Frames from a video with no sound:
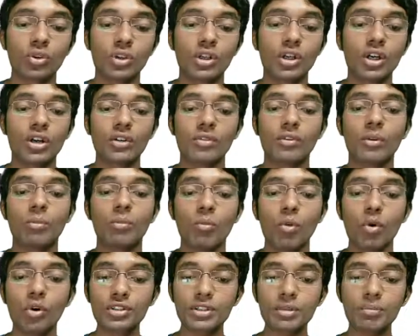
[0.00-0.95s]
The most
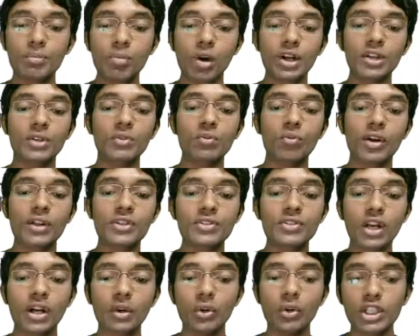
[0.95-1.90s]
important ones are
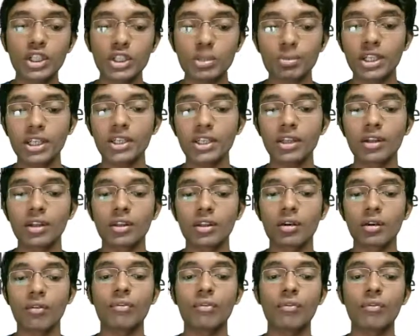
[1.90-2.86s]
going to be the
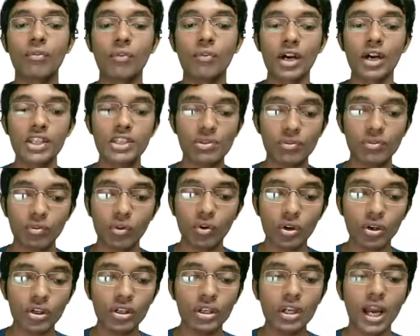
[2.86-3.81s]
first four,
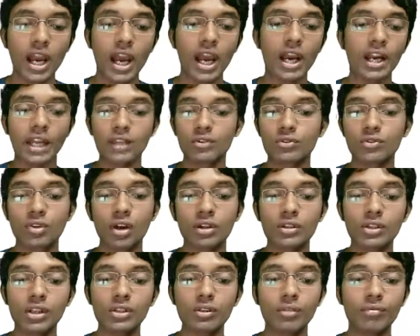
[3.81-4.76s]
and I don't think
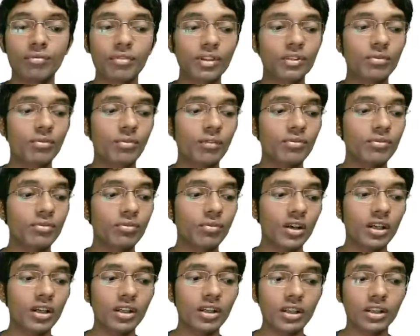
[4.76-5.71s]
the fifth one,
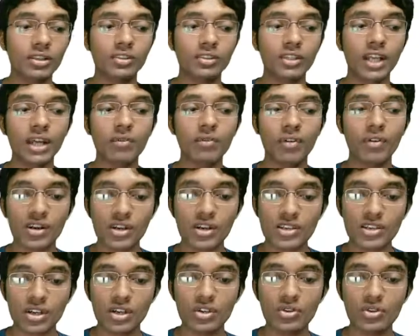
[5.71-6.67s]
it get
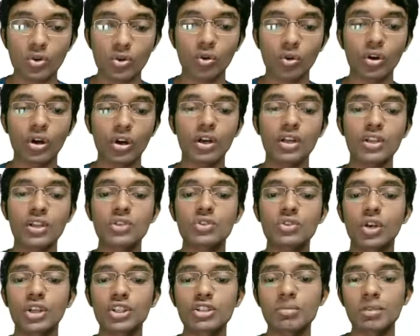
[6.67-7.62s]
federation token, is going to
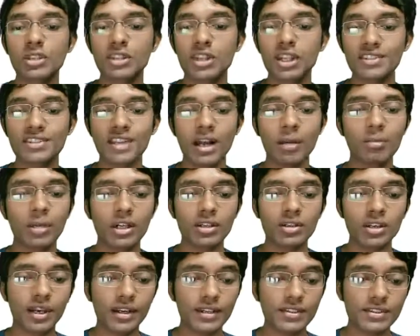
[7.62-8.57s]
be in the exam, but
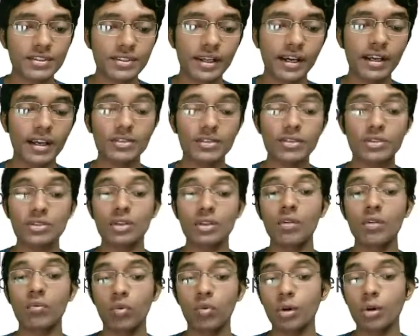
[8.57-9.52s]
it's still
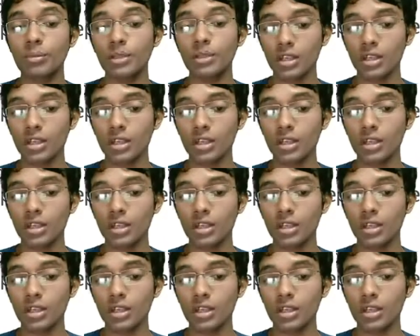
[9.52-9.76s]
for me